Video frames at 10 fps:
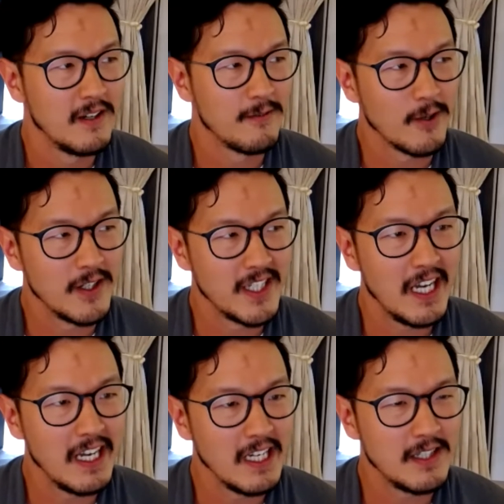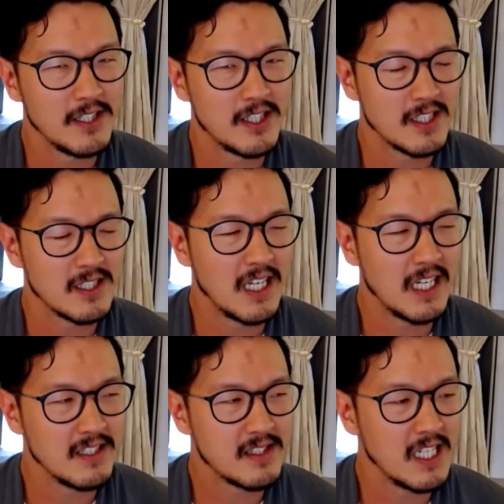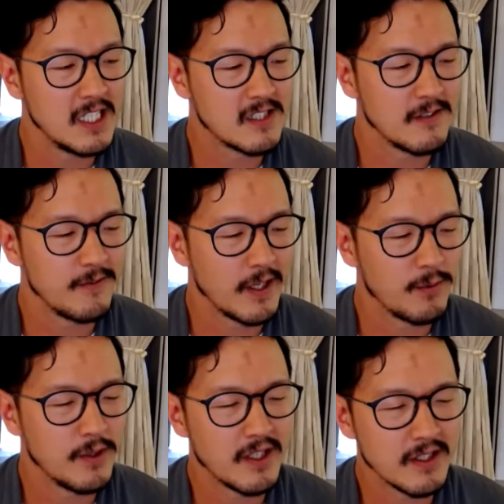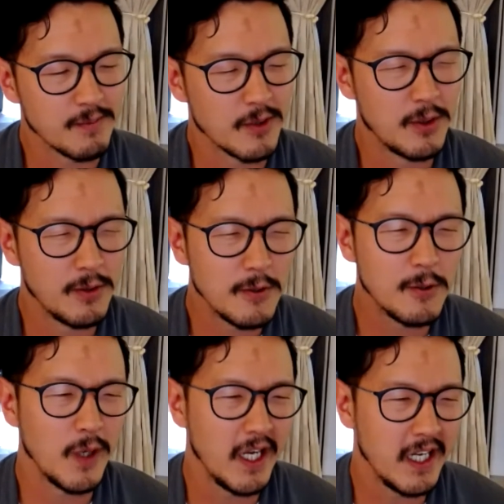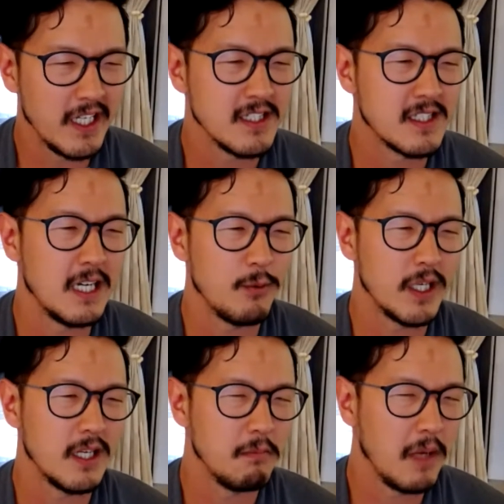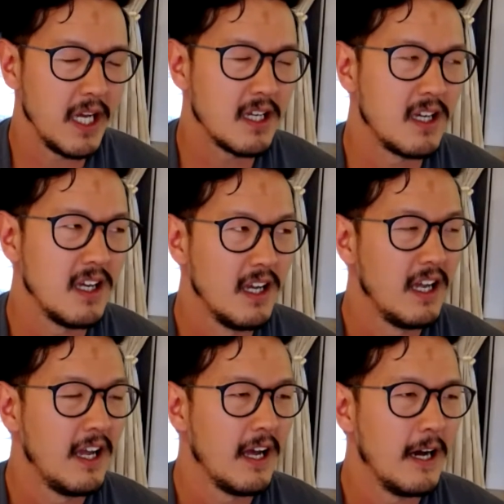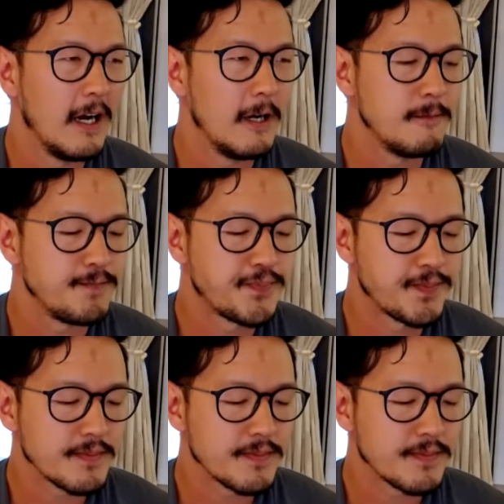for a day to just get a sense of like what are some cool ways that we can make um,